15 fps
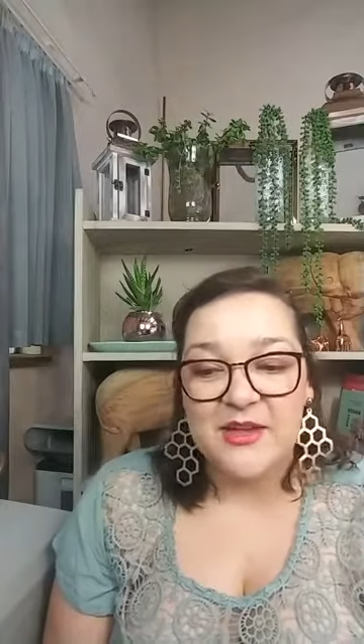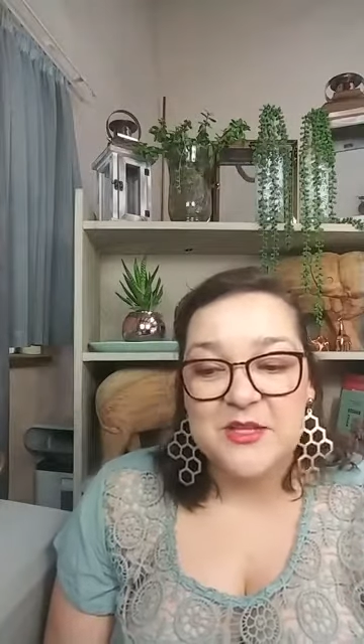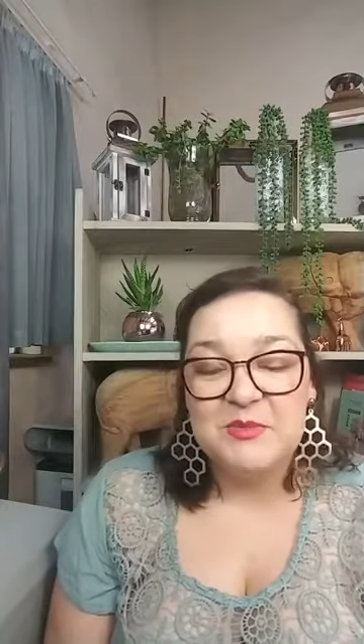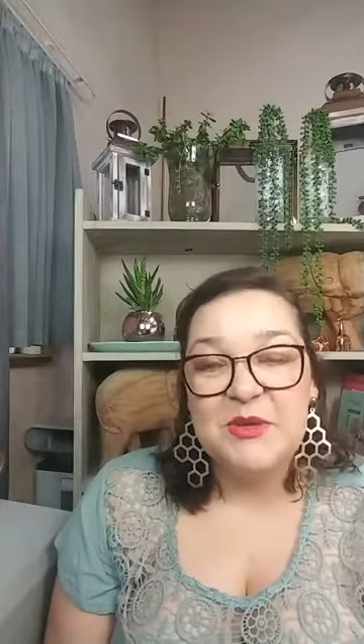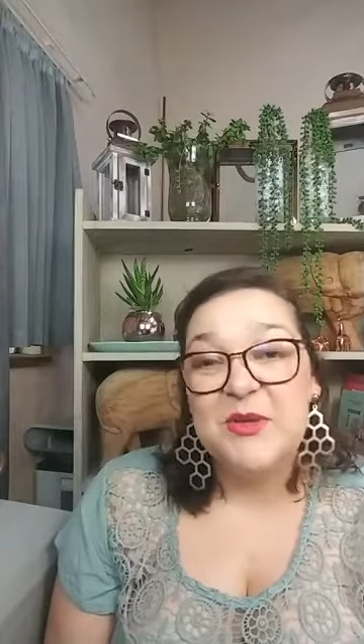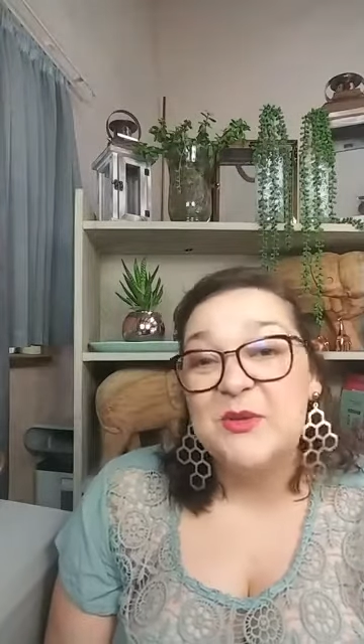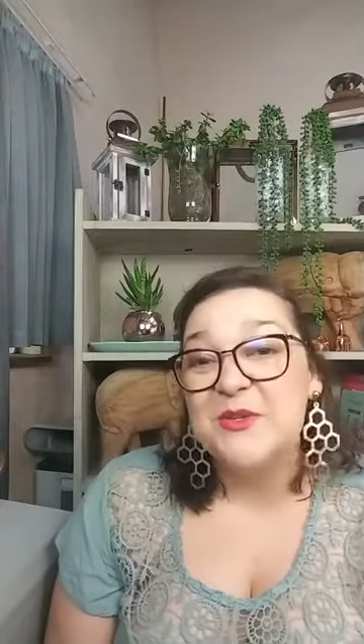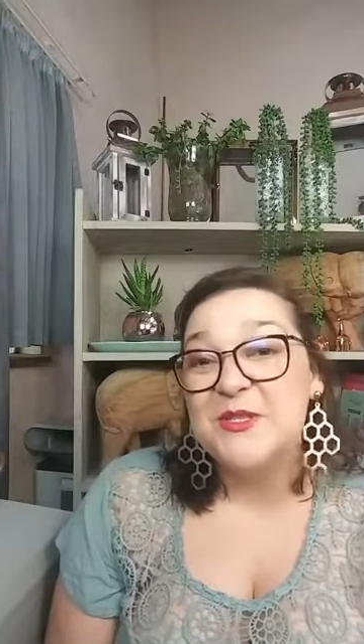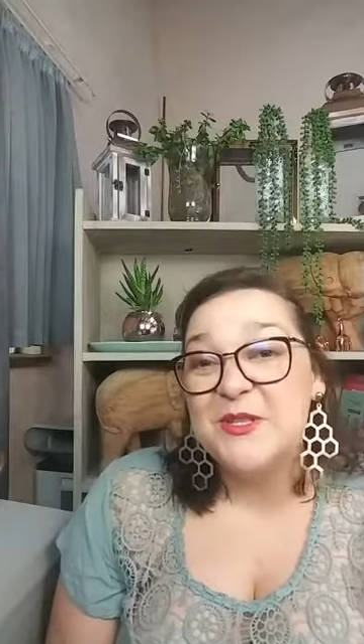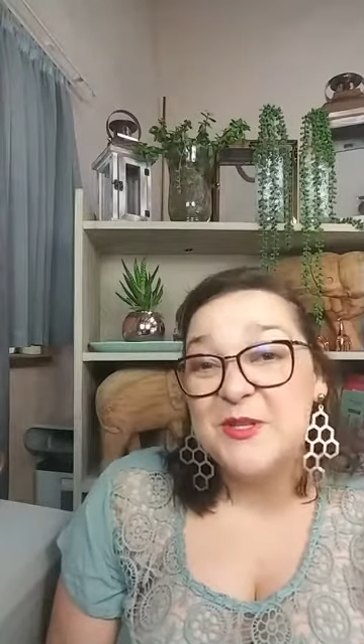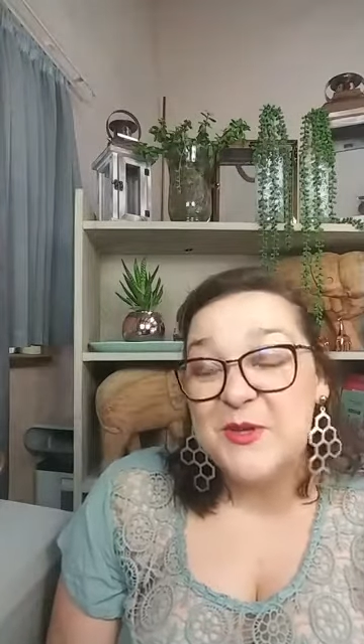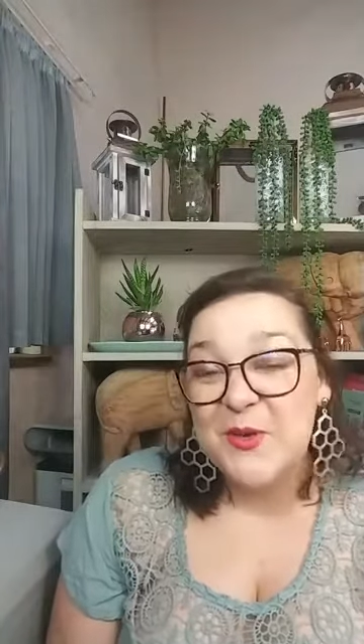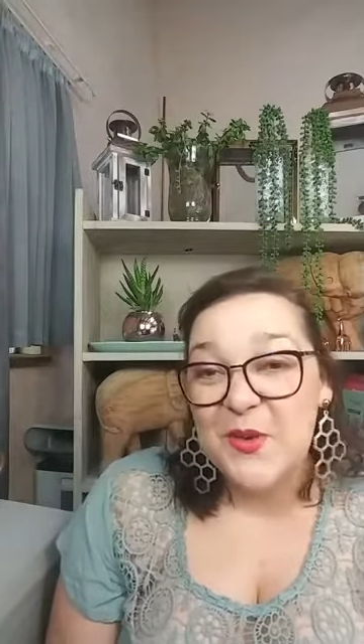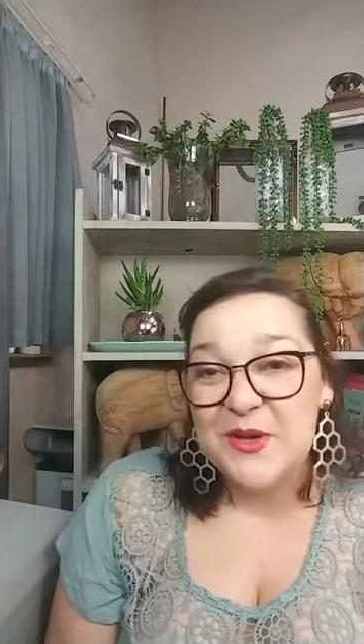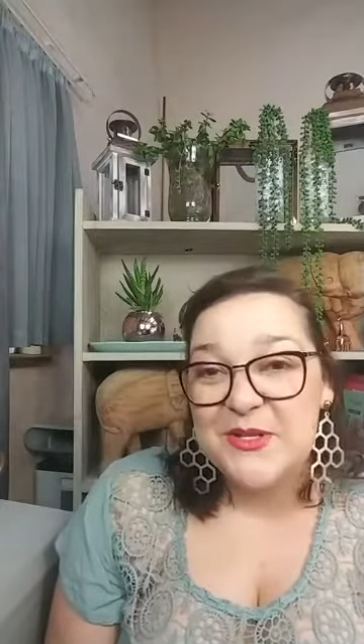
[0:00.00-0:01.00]
because
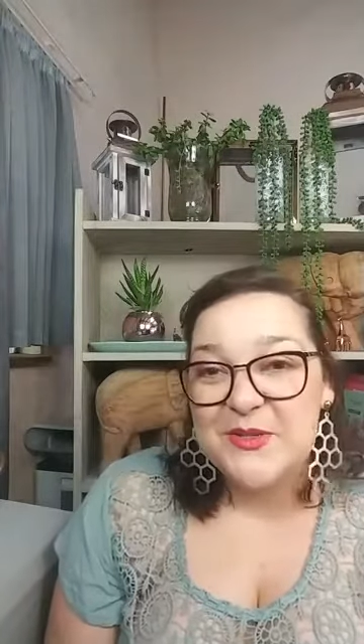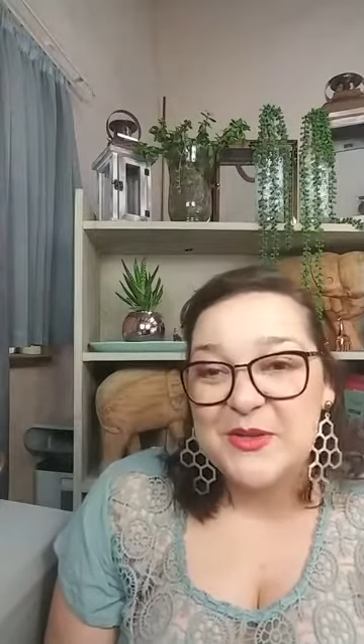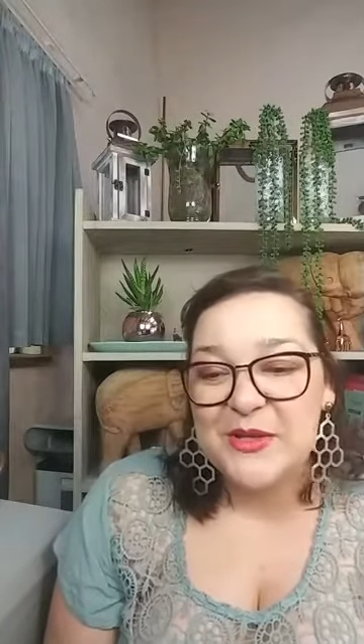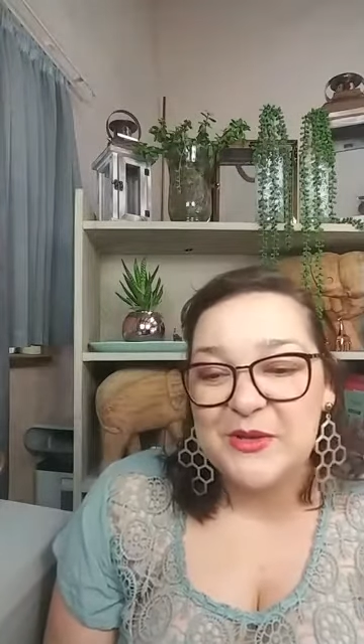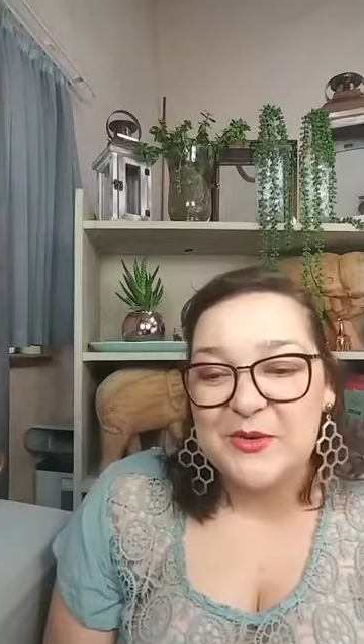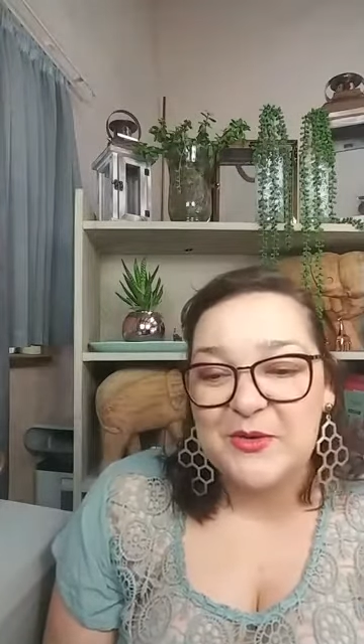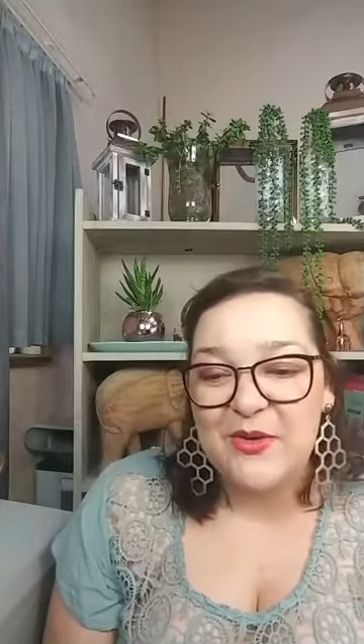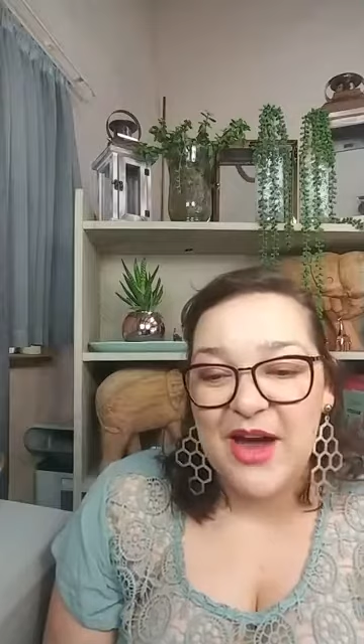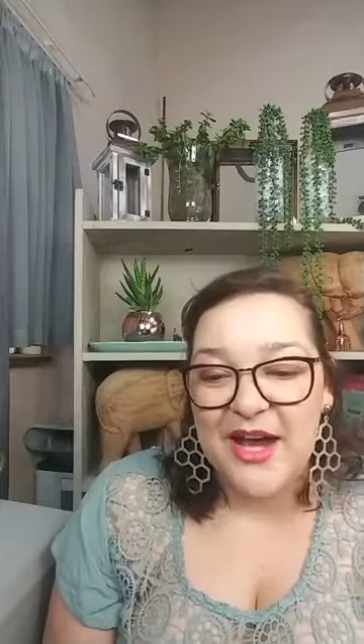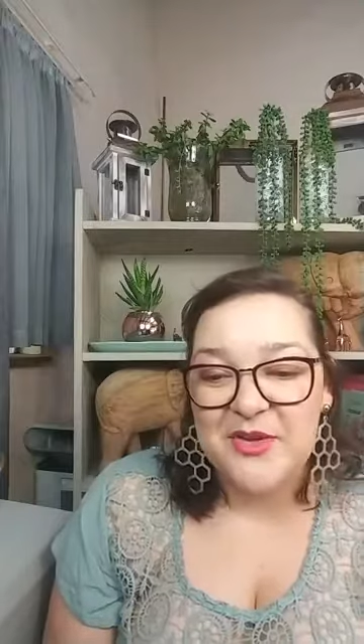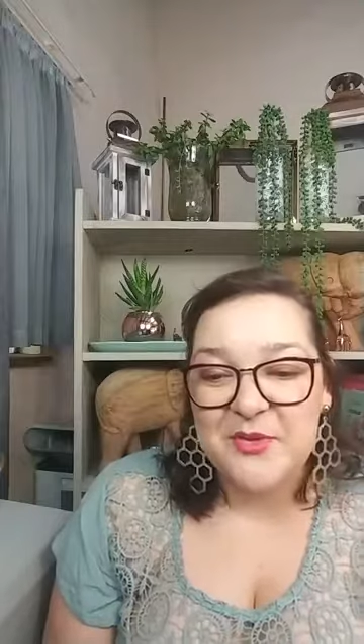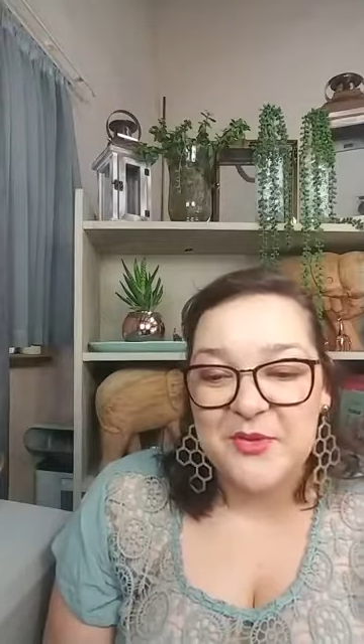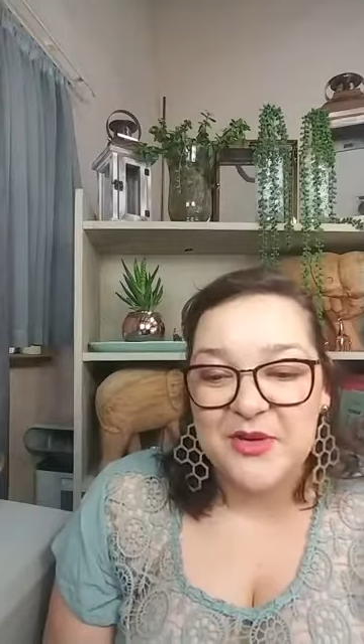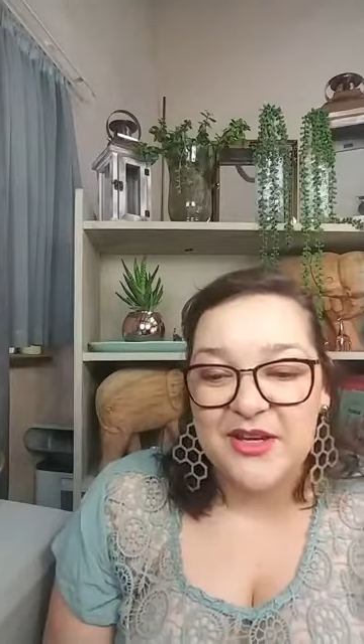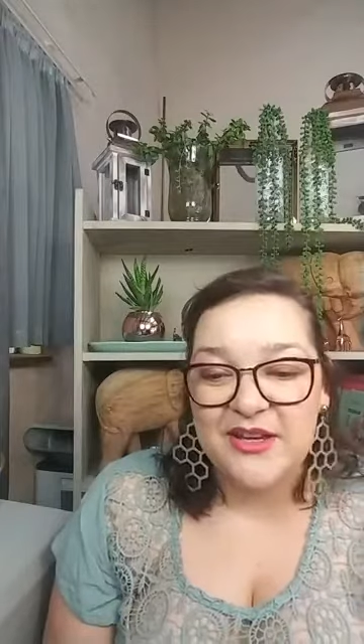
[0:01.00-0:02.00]
you are doing the right
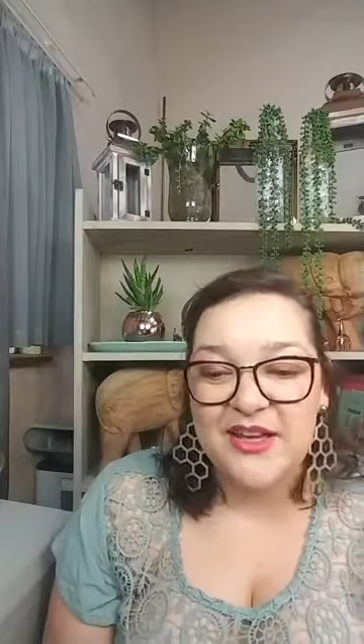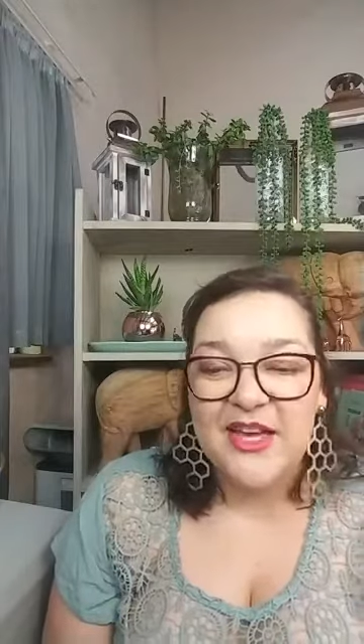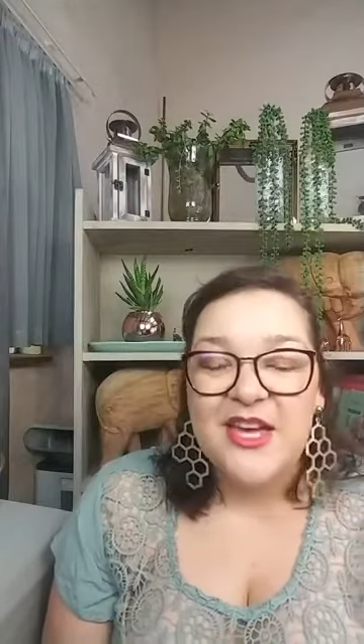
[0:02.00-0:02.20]
work